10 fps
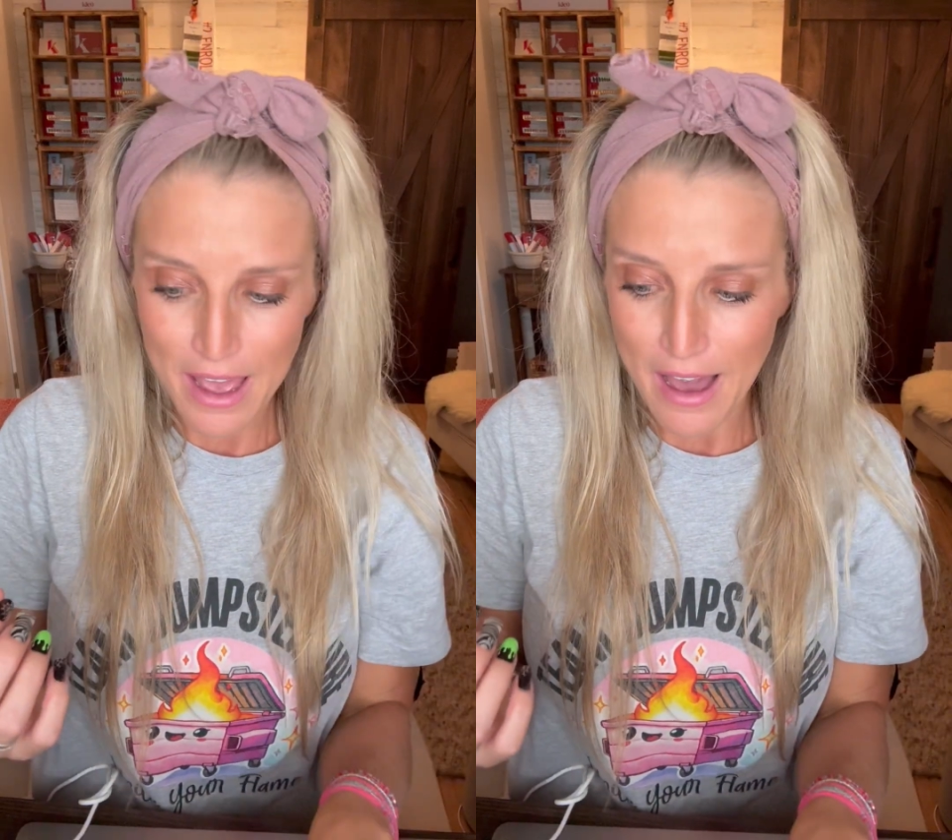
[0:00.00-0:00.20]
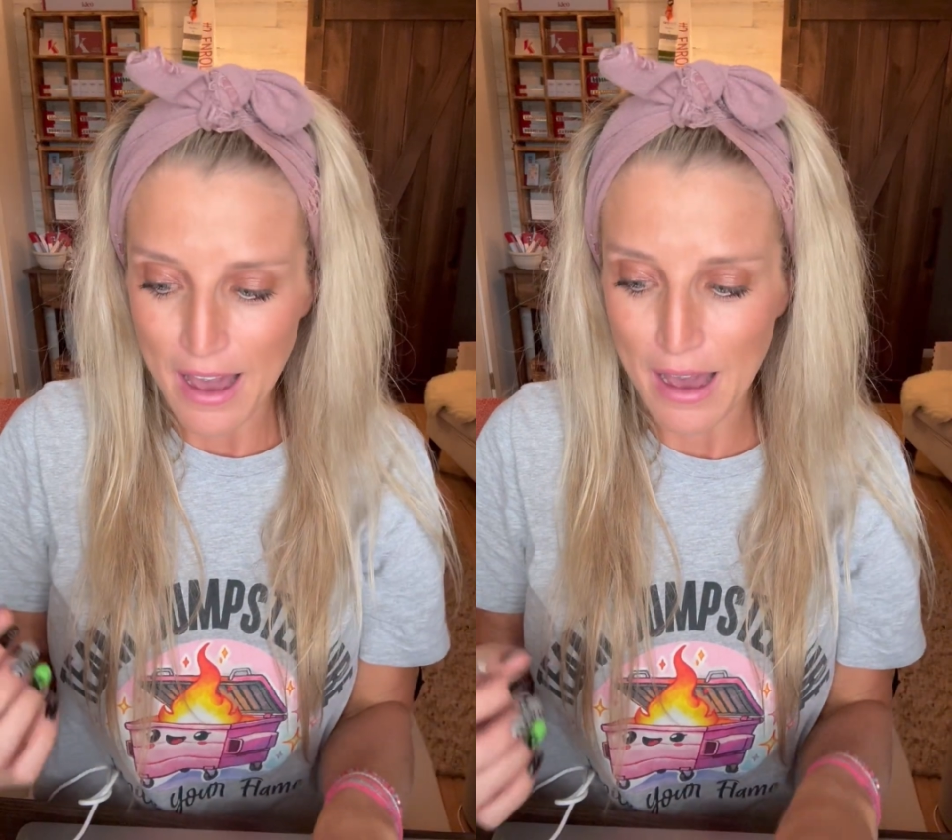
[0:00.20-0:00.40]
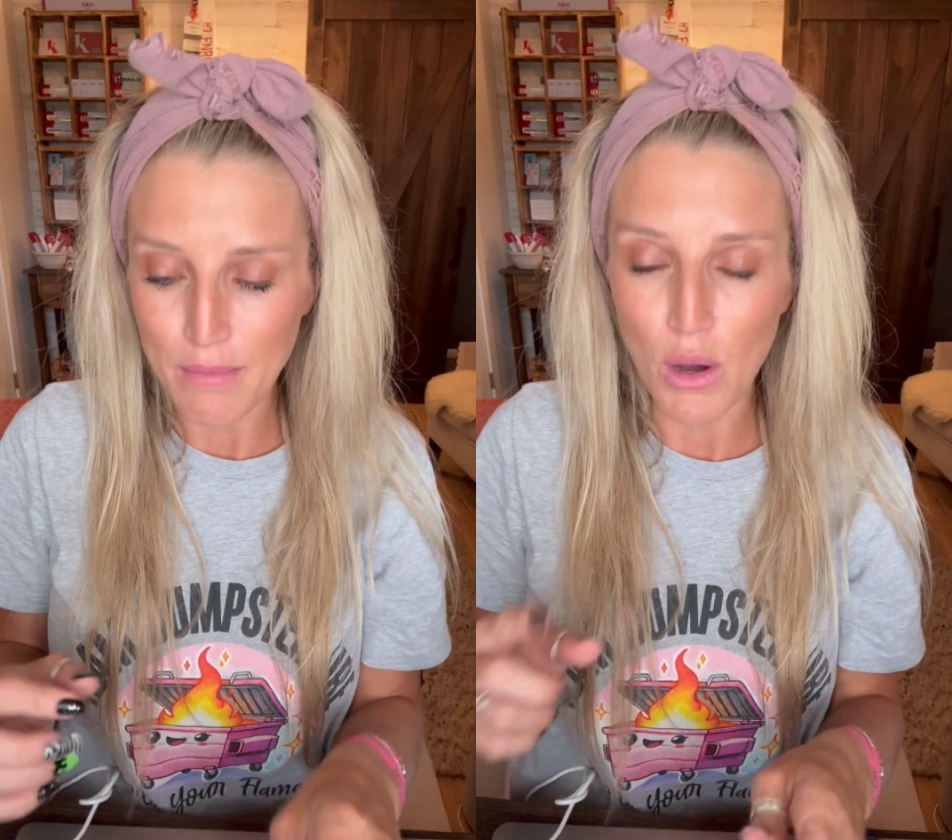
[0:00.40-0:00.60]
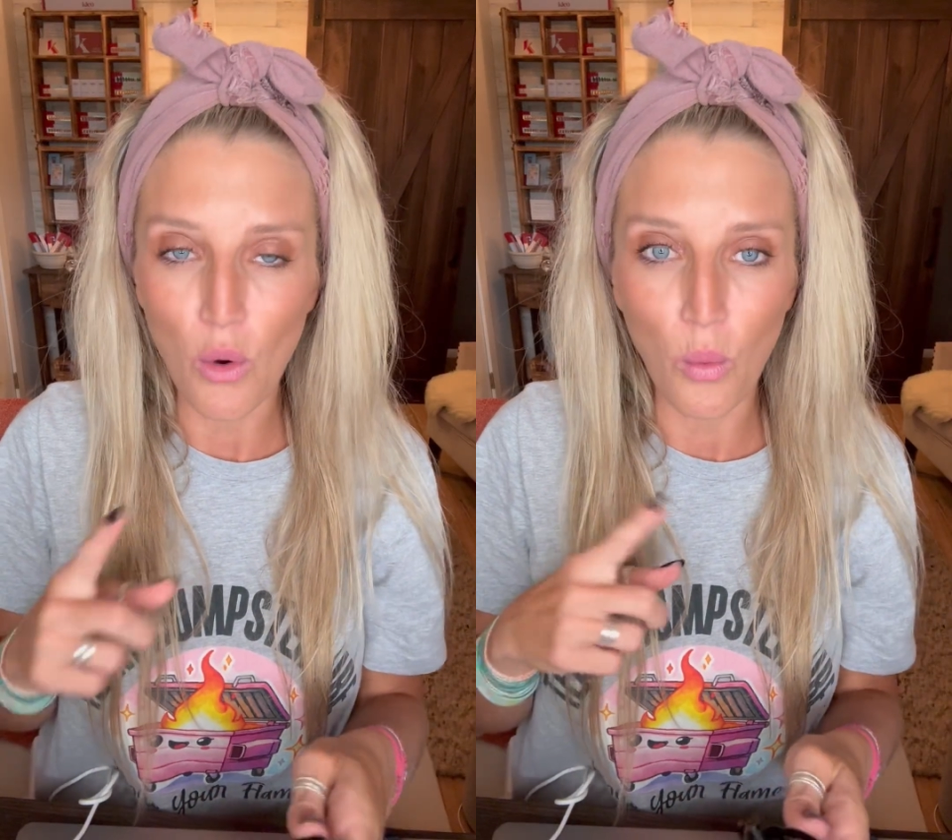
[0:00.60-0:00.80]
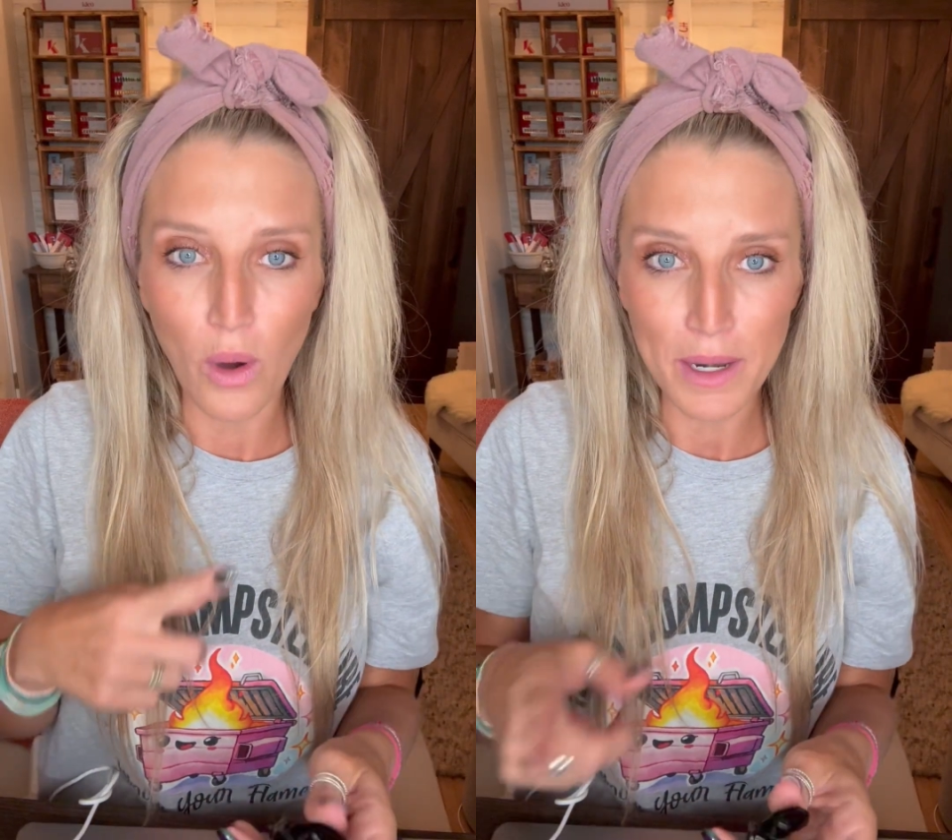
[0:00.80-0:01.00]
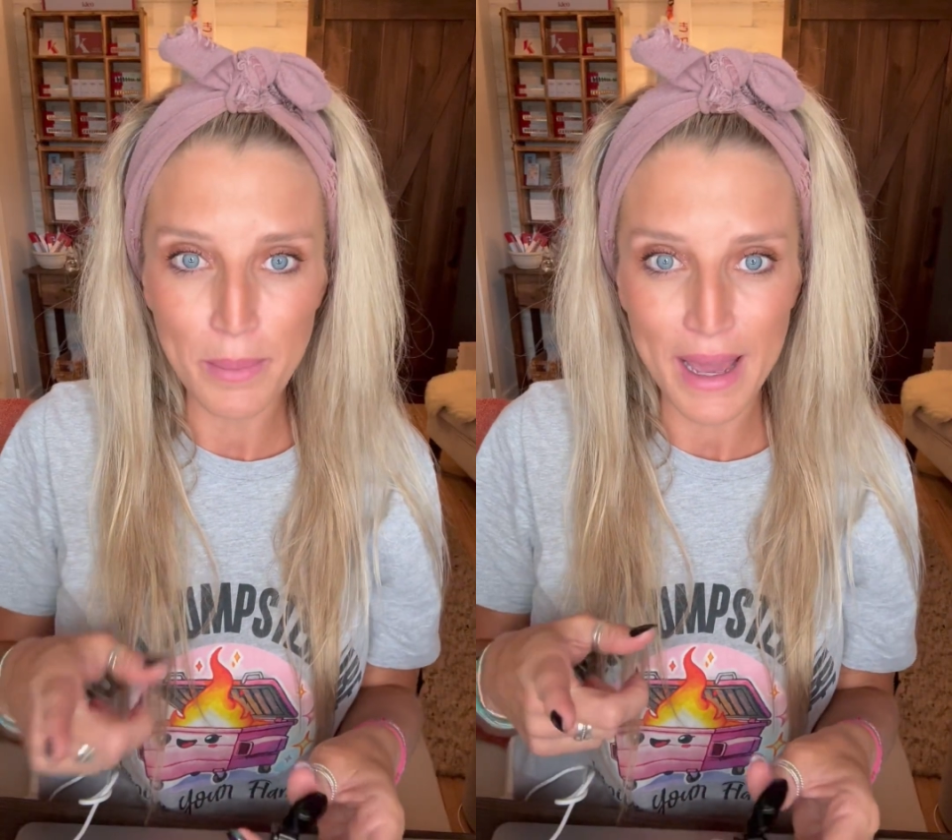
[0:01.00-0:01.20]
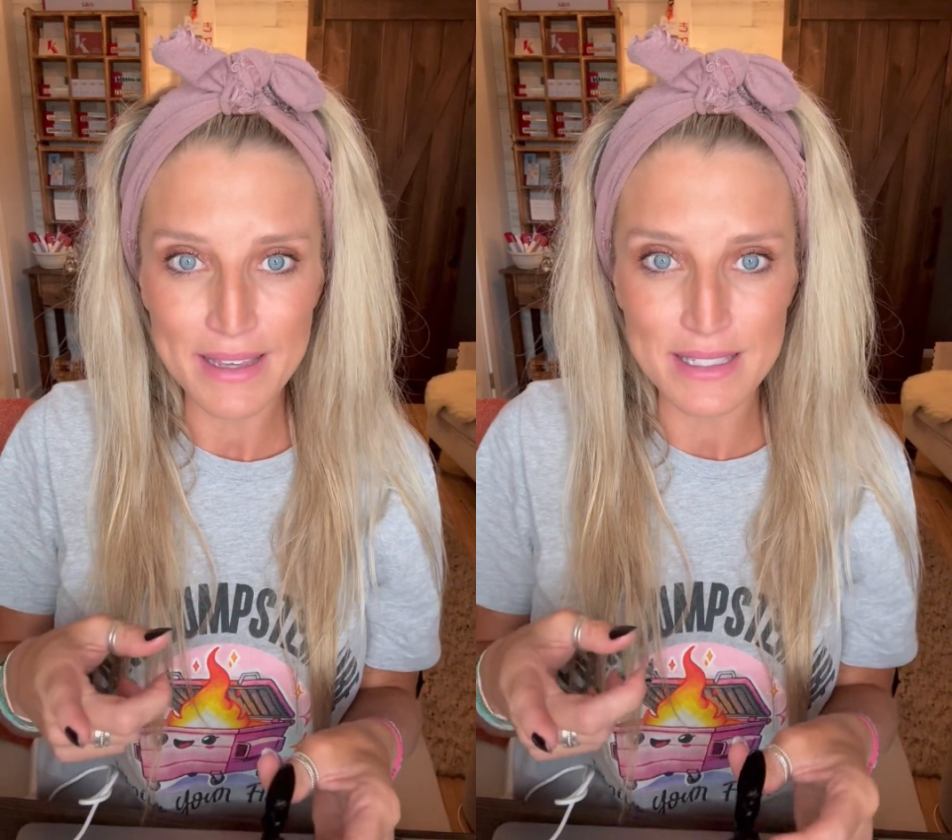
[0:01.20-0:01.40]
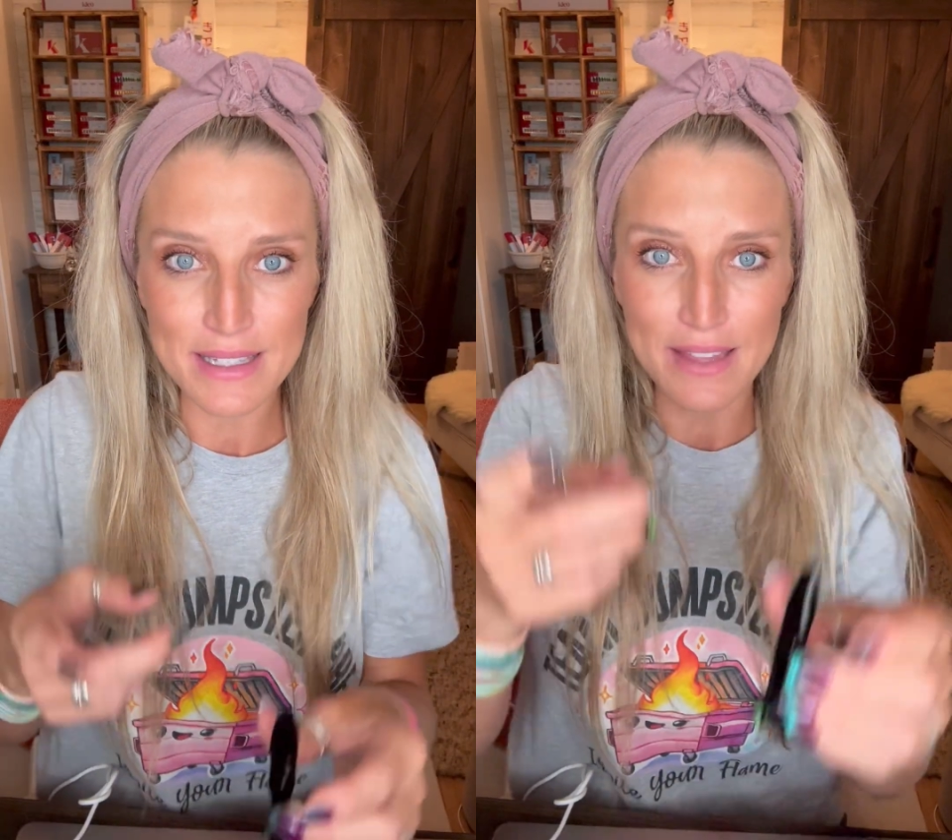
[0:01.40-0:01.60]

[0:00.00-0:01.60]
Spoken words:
One pass of the